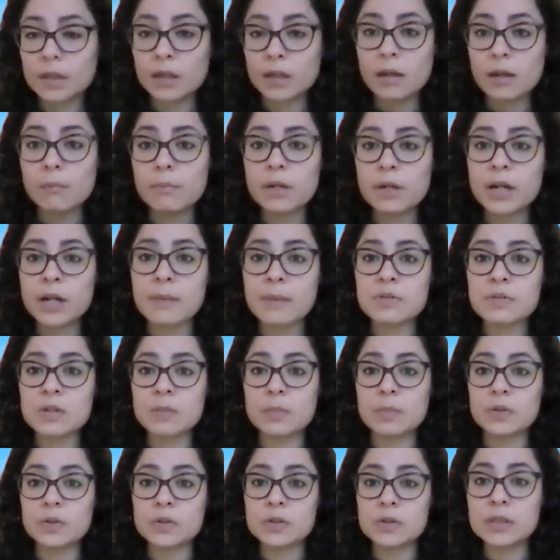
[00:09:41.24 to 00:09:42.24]
perhaps
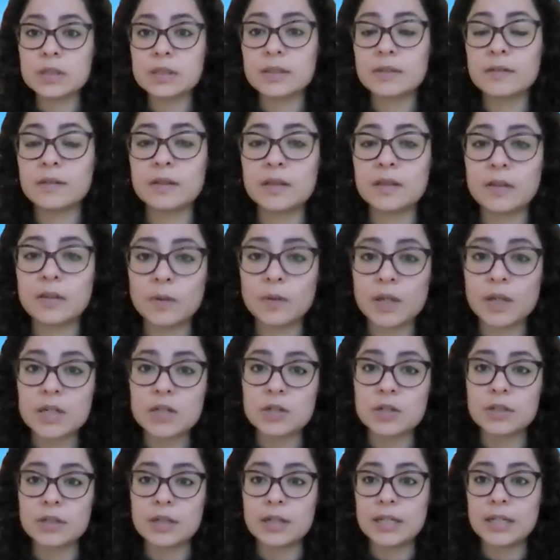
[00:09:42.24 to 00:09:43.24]
opportunities in
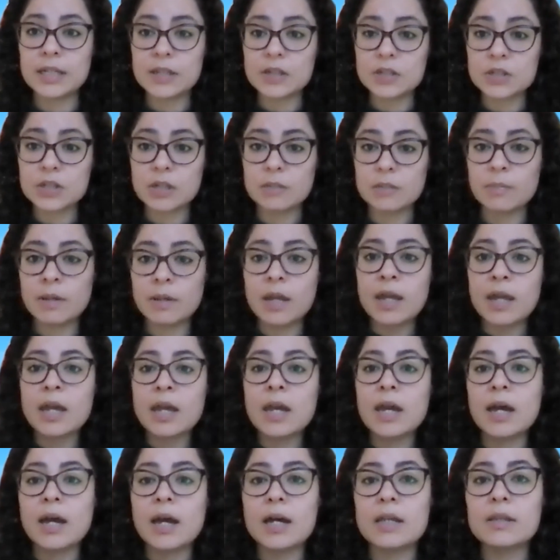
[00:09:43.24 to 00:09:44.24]
education and leadership,
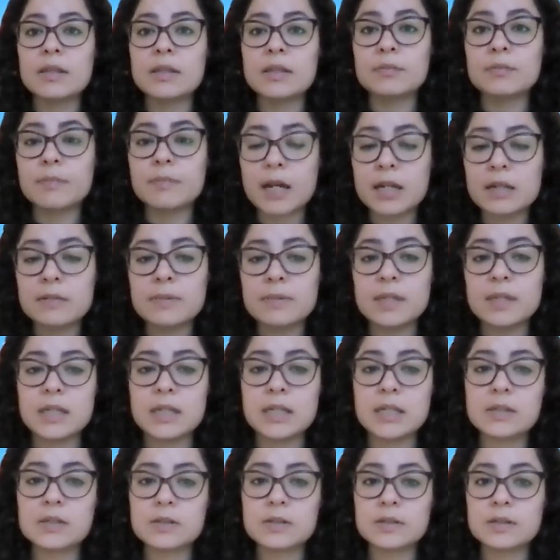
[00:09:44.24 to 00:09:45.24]
and that might be
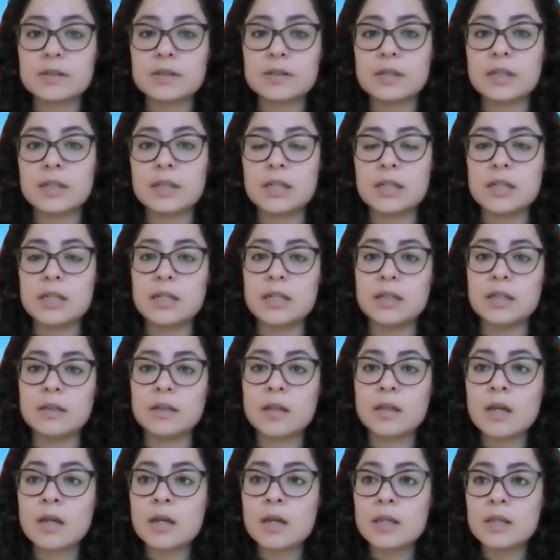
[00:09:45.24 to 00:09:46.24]
interested in
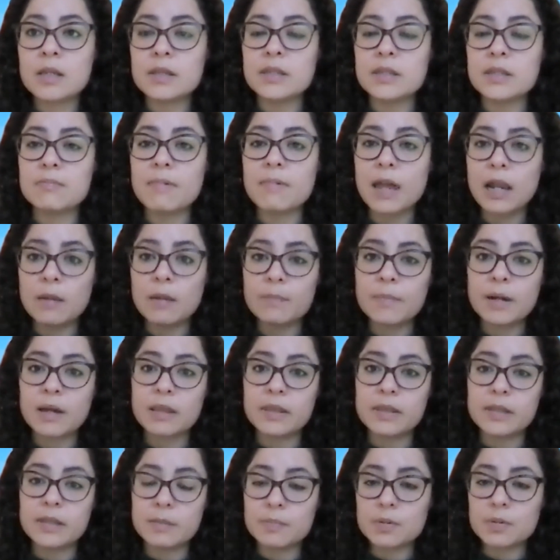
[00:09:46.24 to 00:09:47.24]
develop a
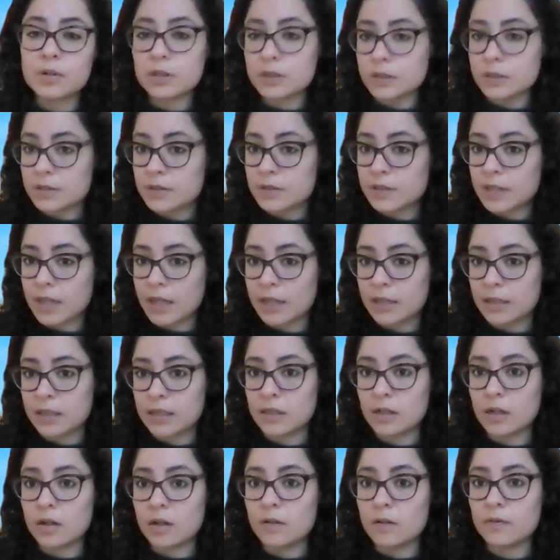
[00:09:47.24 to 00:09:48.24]
deeper
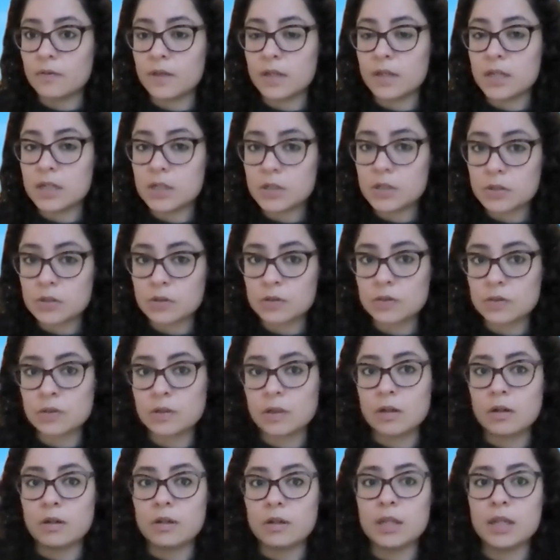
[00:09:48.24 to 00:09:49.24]
understanding of issues
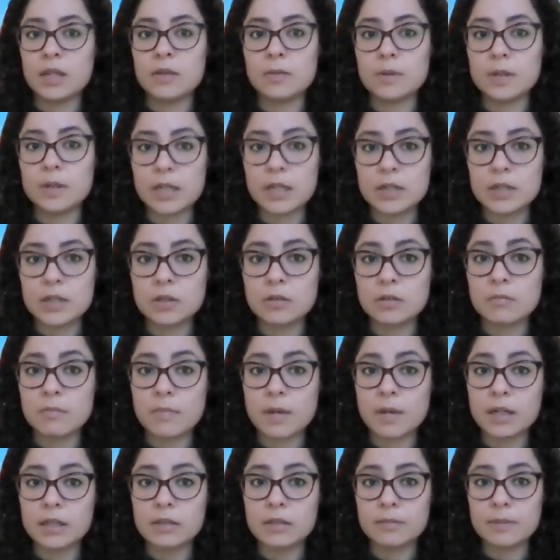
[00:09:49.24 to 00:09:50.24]
on education
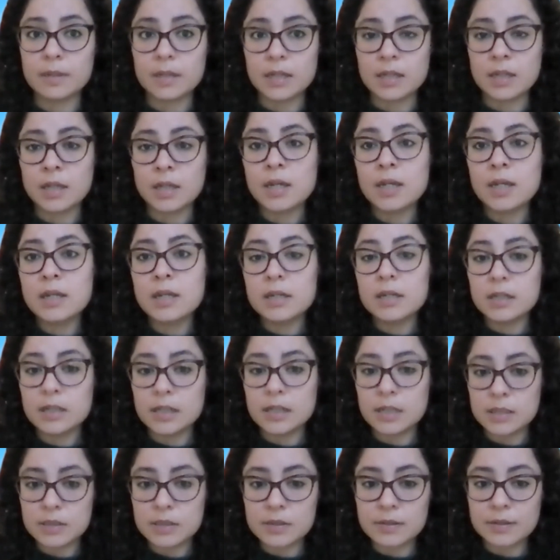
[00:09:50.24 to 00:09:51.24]
might be
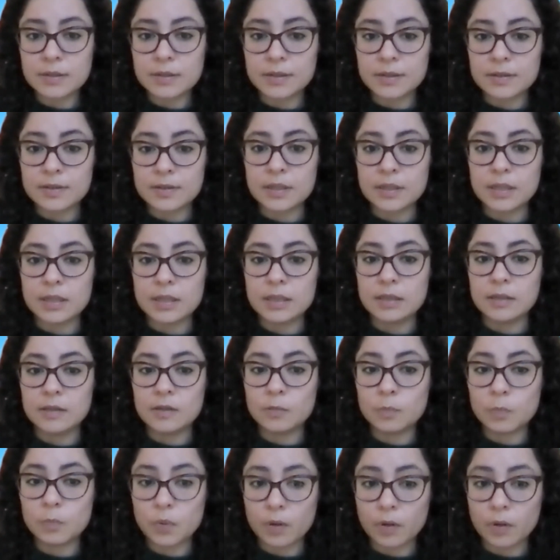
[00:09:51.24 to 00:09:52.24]
interested in this
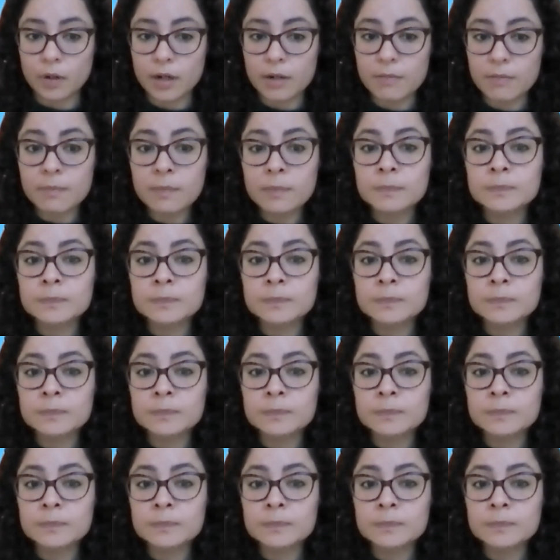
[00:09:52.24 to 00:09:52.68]
program.